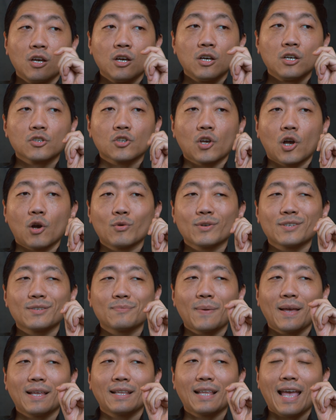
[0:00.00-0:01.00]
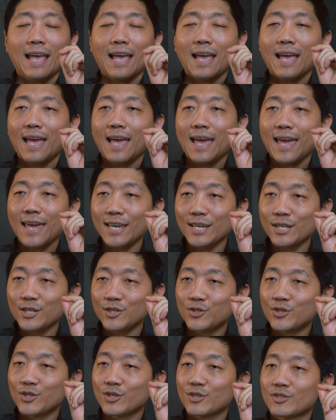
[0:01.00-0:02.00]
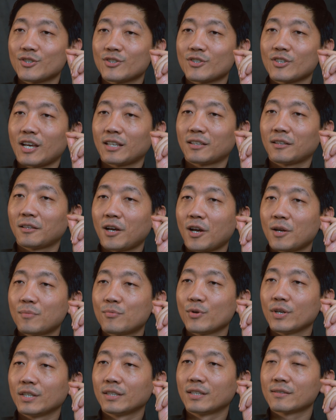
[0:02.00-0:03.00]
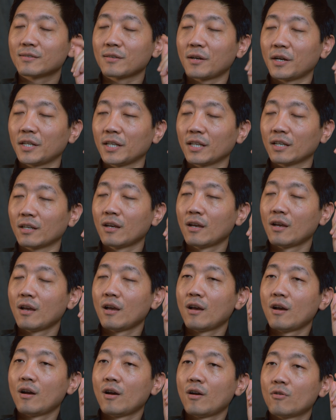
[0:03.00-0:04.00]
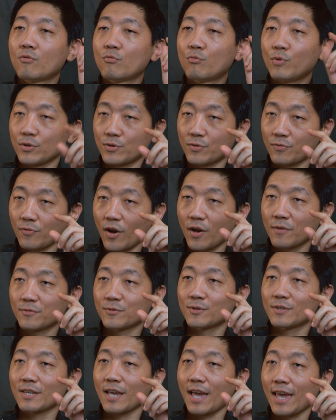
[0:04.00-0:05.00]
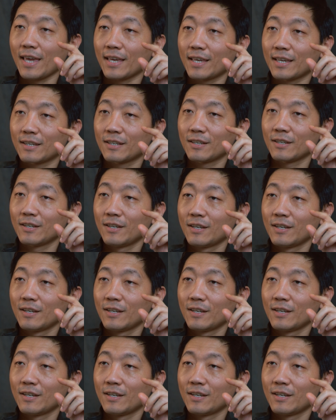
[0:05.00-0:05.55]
So I would spend ages at the library deciding which 5 to take,